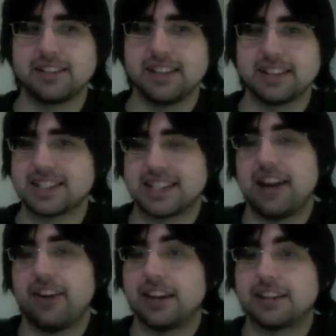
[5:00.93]
is
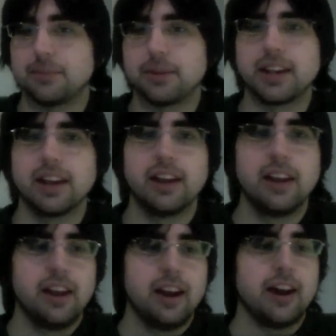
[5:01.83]
scary to me.
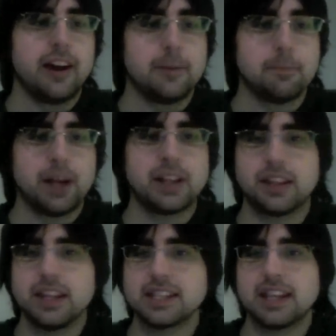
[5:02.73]
But
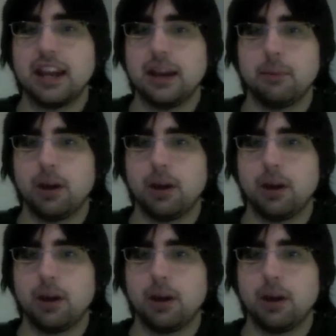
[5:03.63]
this game,